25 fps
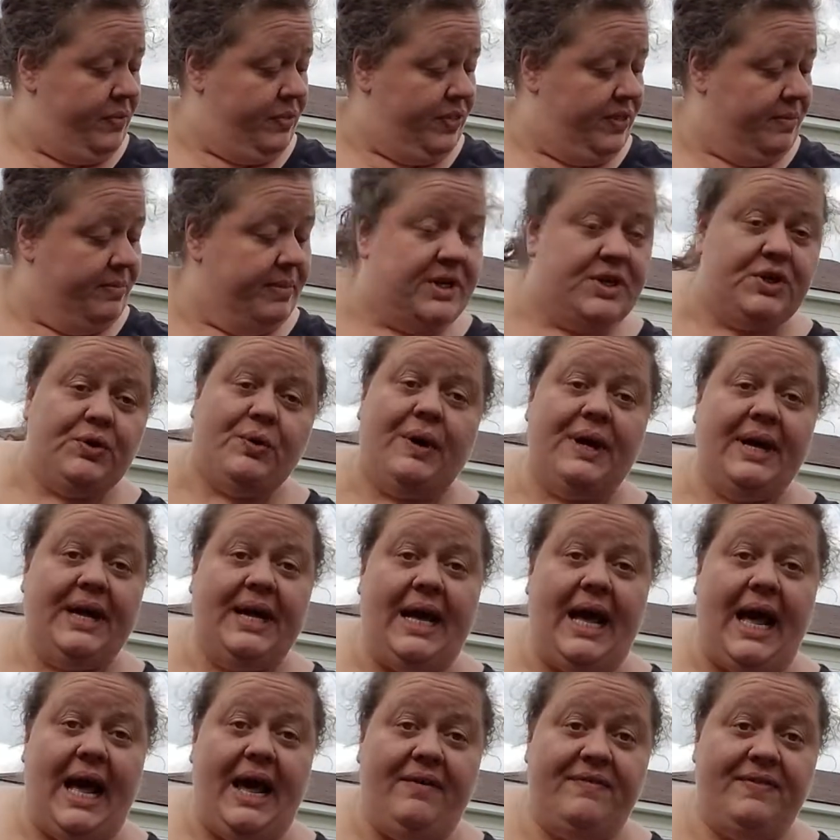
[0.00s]
the
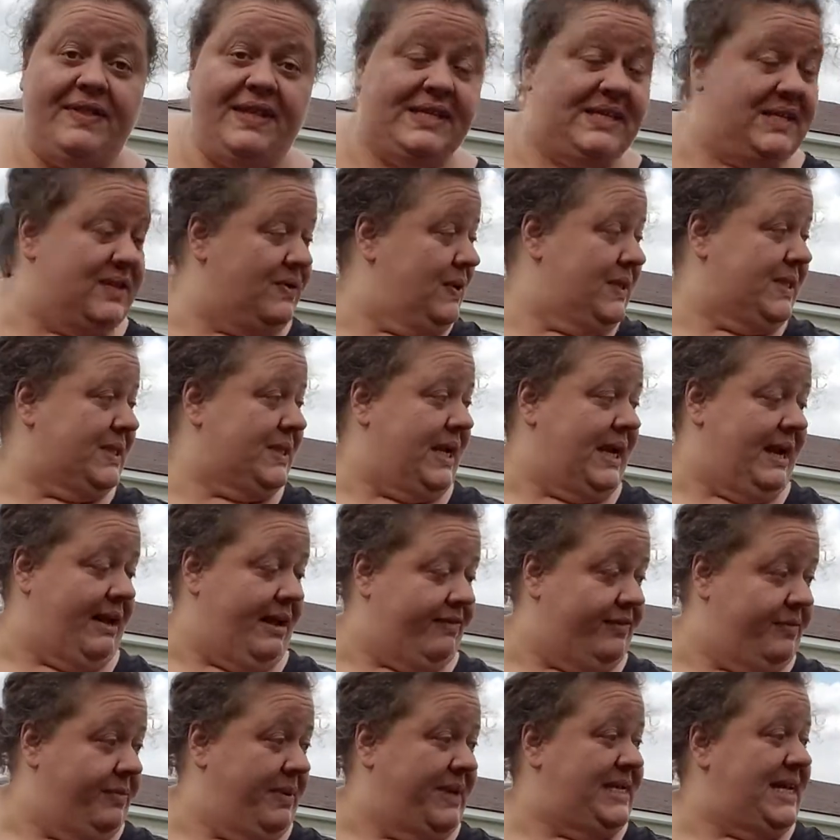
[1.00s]
majority of this soil is going to
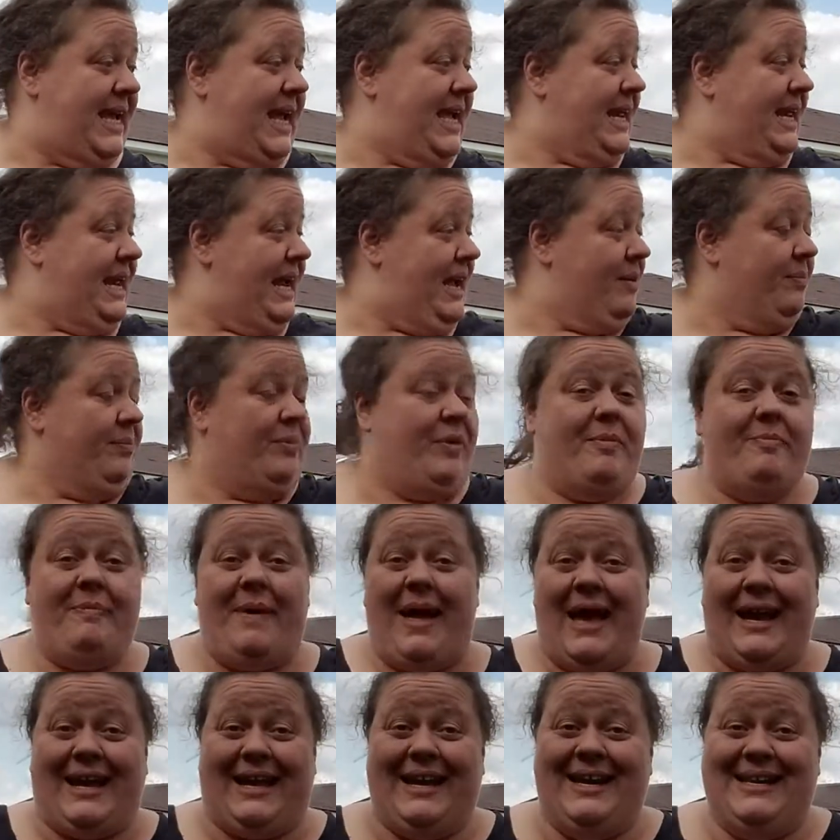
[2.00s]
have to be taken out and put
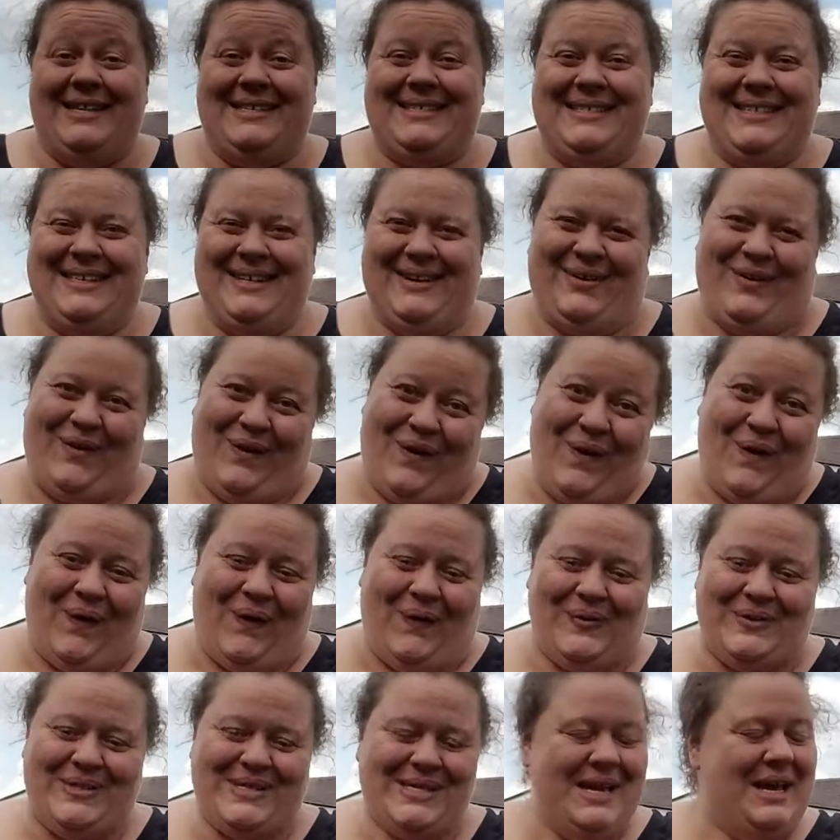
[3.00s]
back in its little
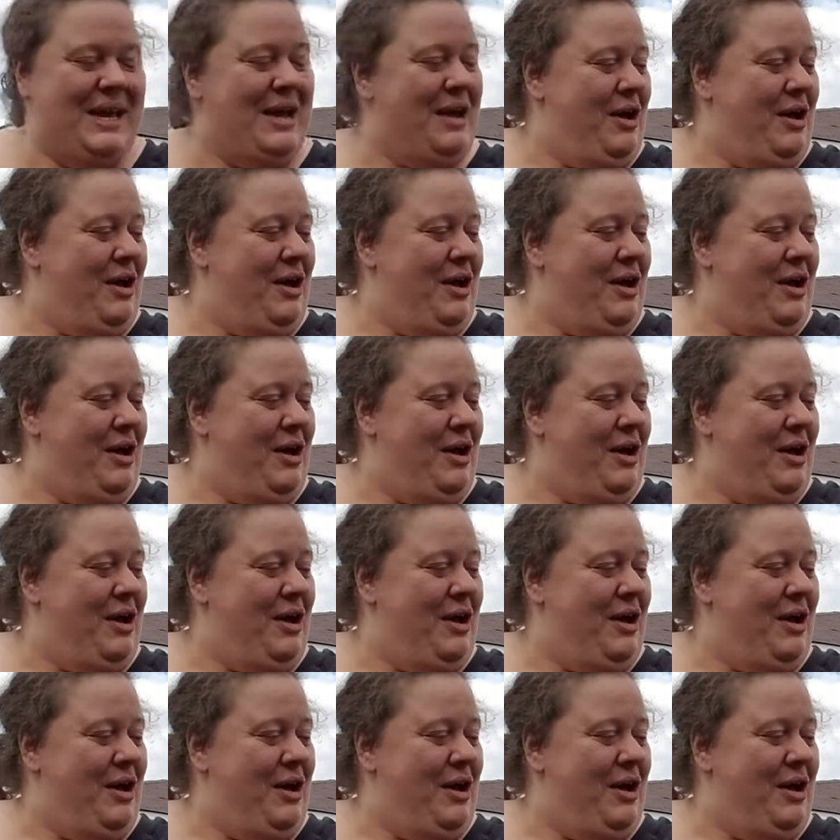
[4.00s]
holes.